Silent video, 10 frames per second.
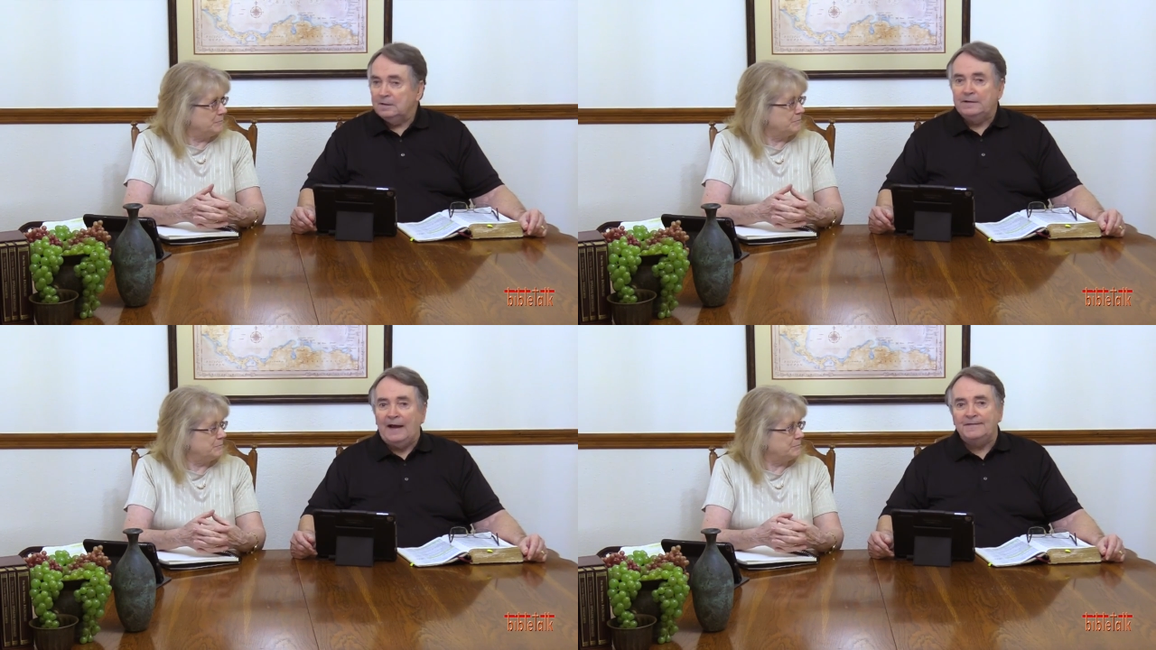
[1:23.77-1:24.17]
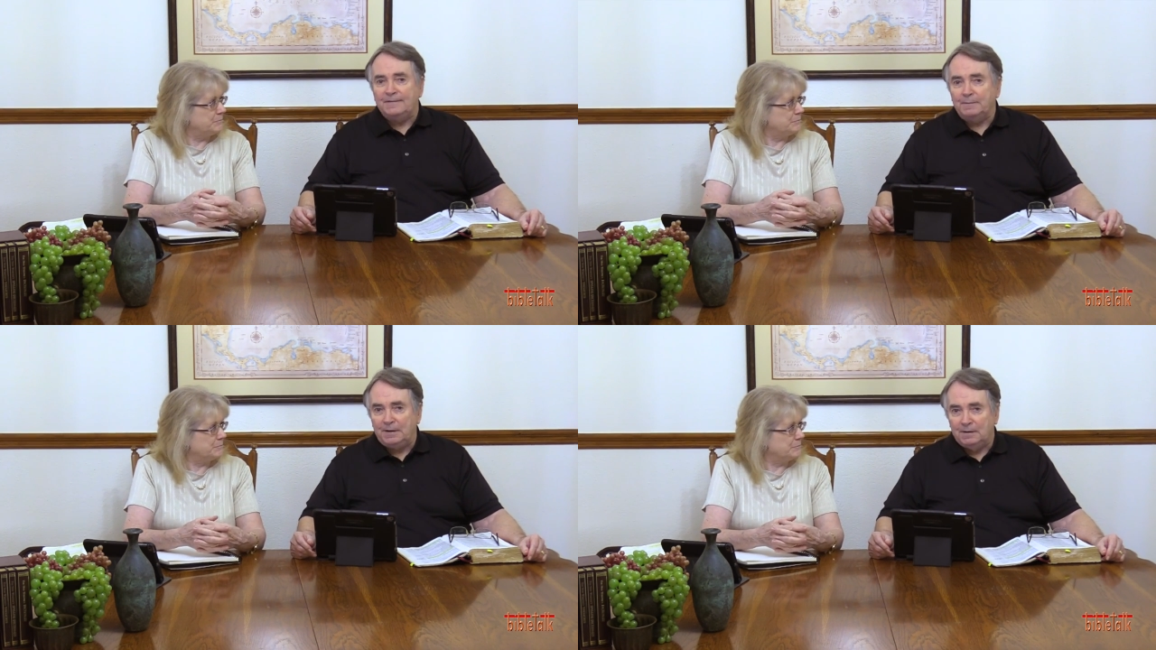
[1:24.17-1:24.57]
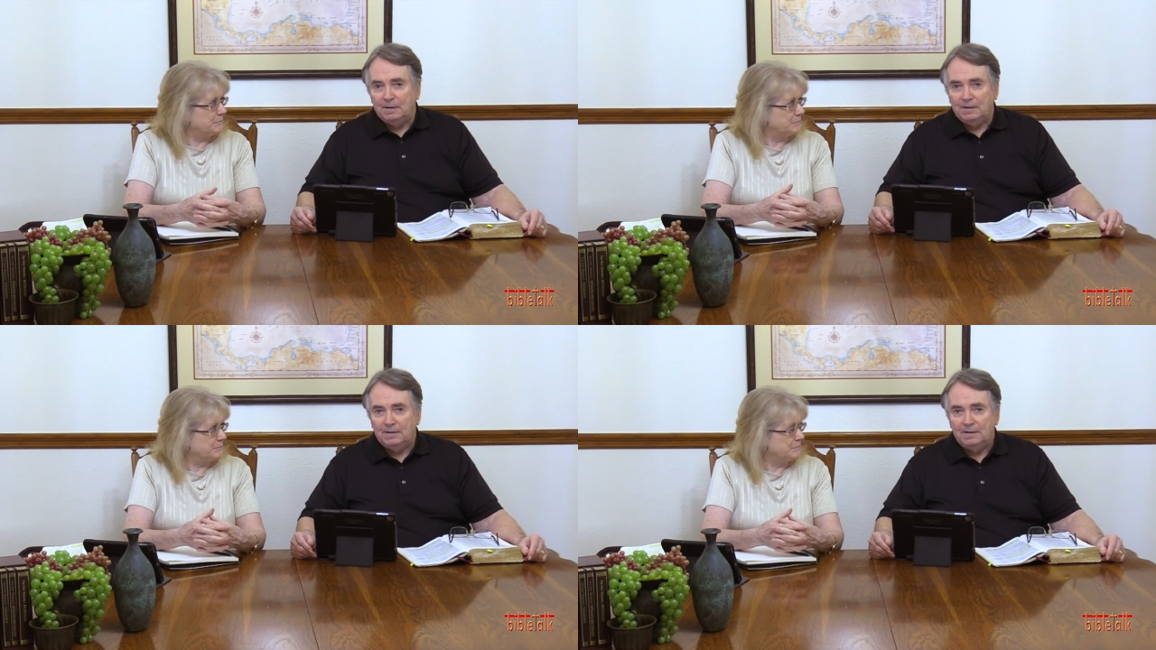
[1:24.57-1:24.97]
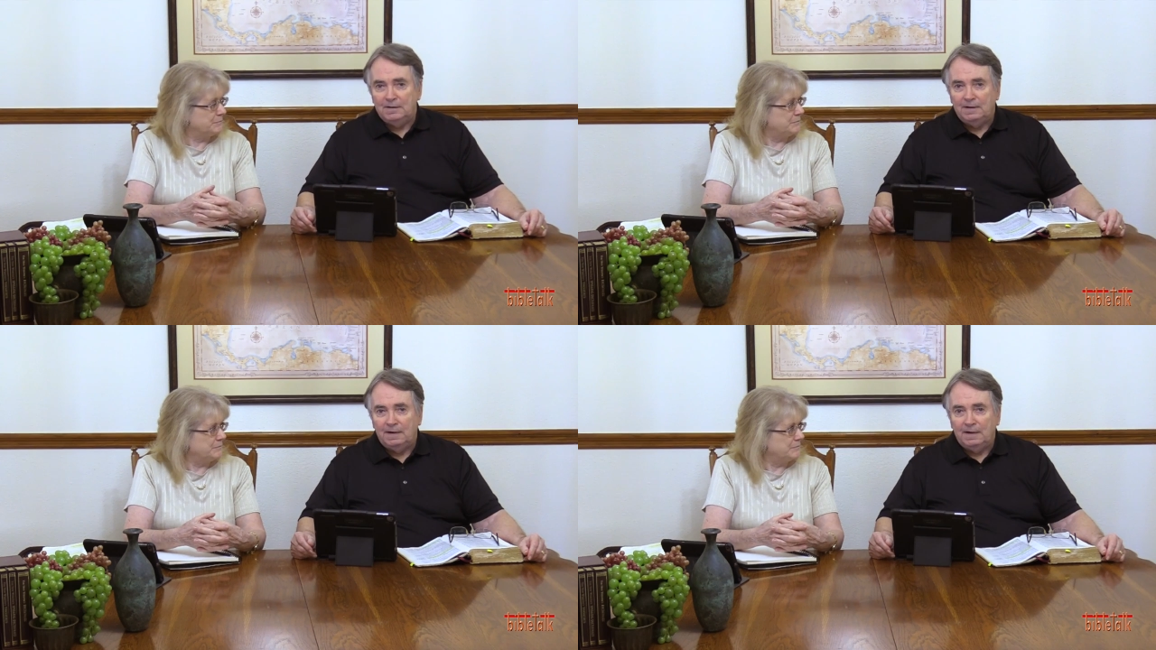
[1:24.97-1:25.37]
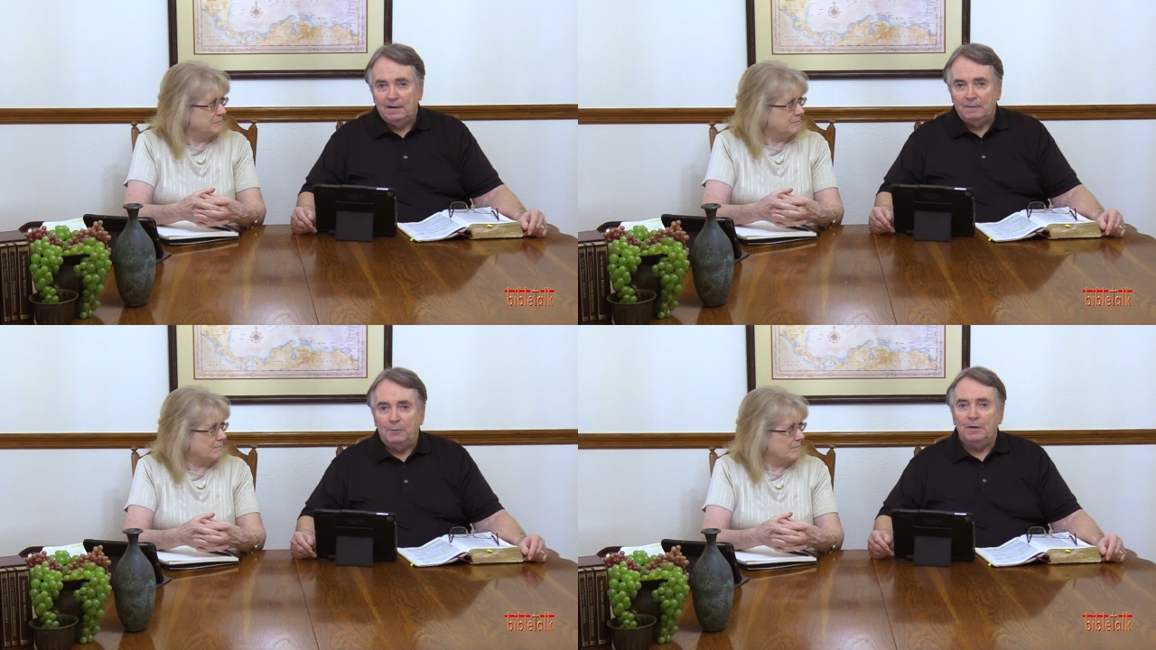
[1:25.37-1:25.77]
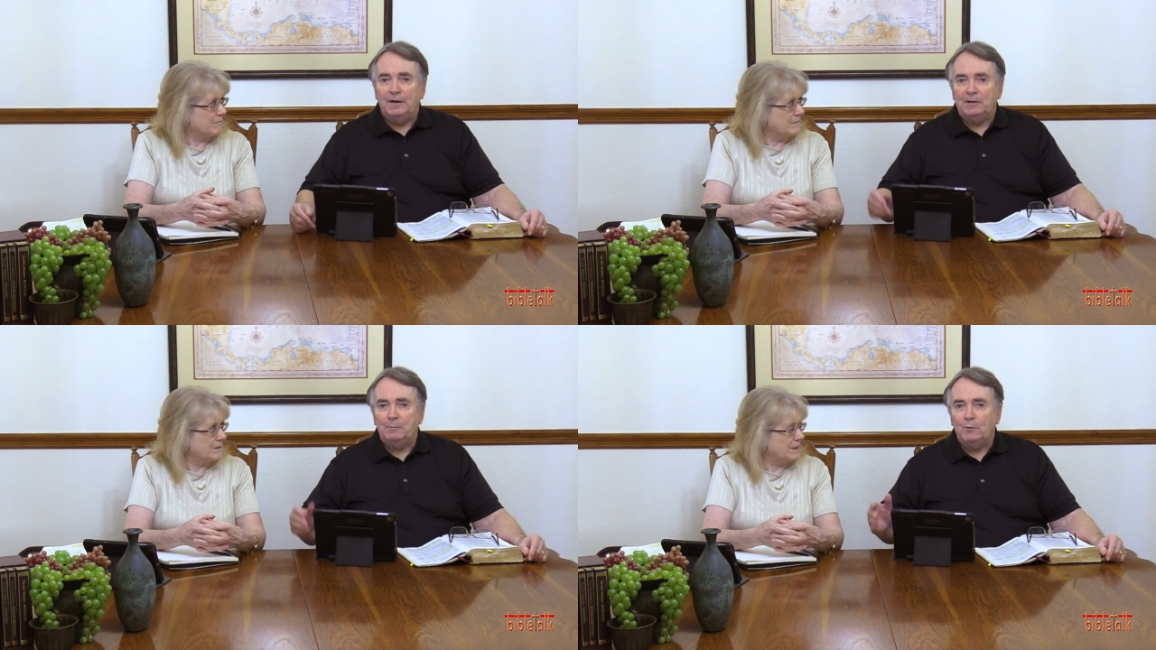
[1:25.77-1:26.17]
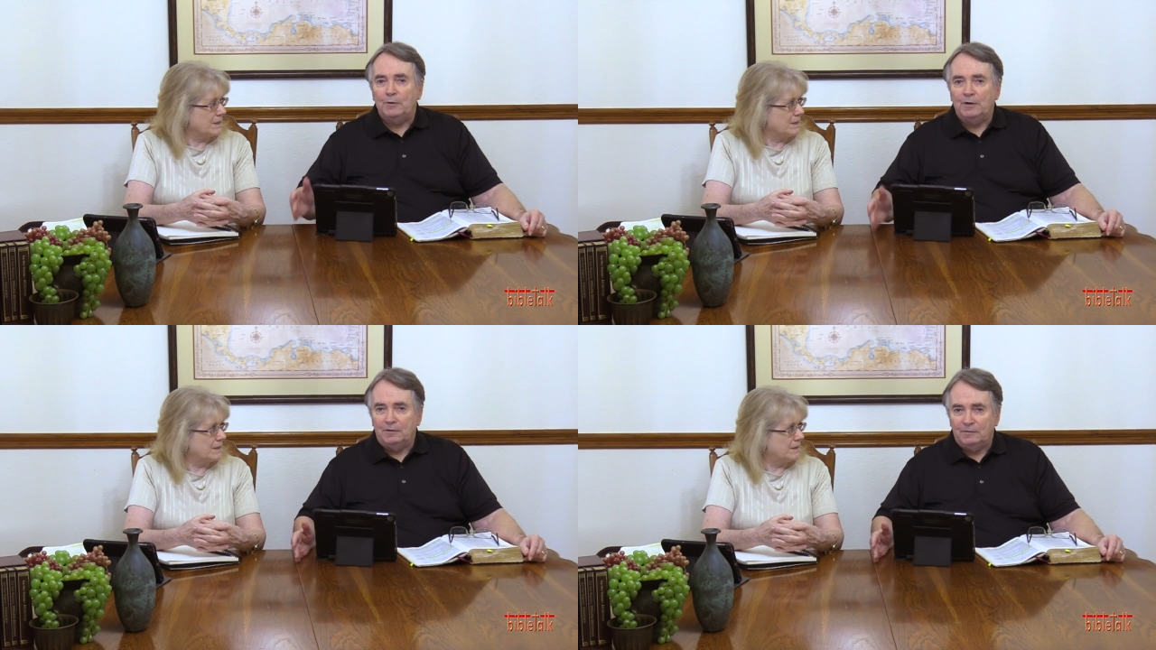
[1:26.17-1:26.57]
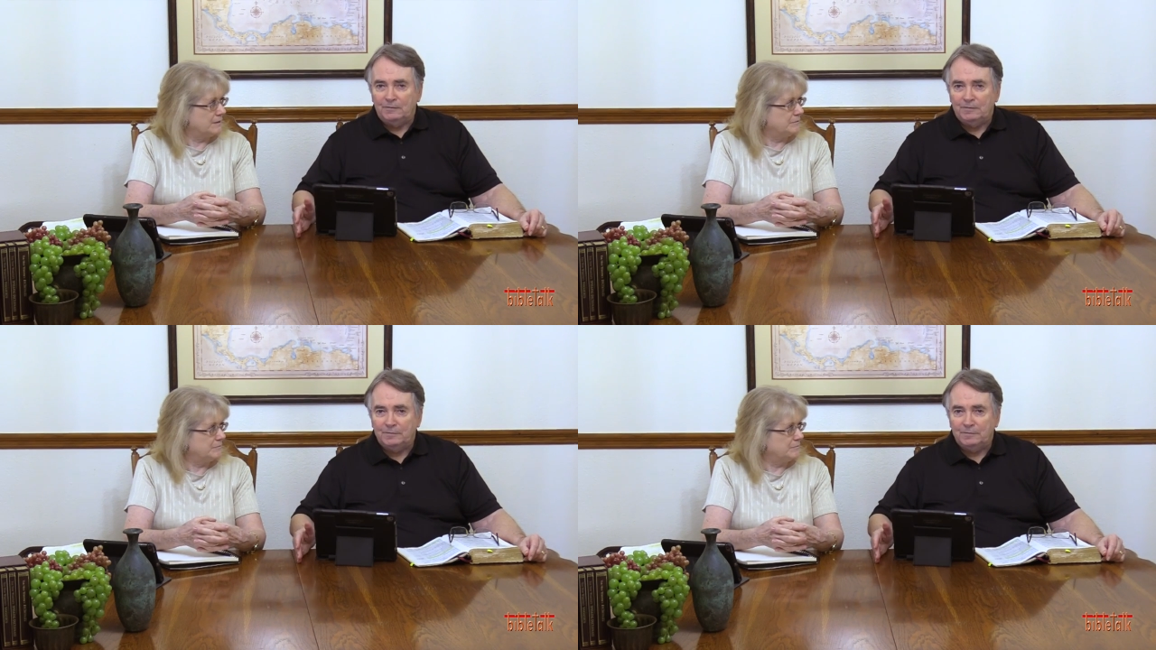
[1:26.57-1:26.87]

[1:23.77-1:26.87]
Speaker 1: Test me. Be like the Bereans.